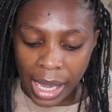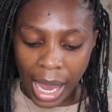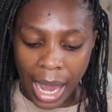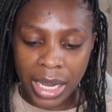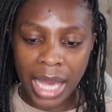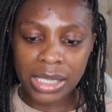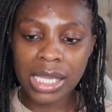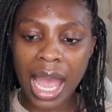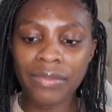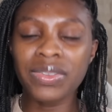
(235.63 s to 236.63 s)
and let's
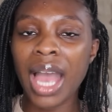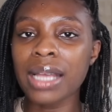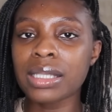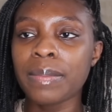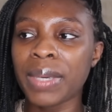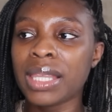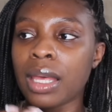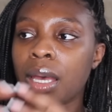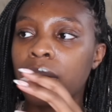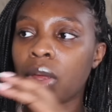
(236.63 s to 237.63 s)
have that to be
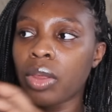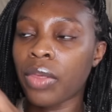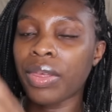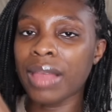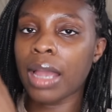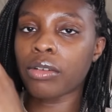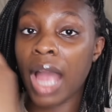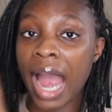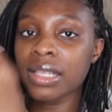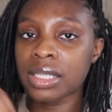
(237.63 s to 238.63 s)
the thing that
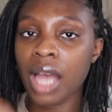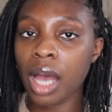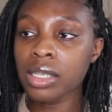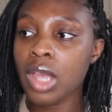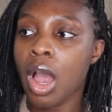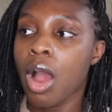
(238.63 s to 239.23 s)
guides us,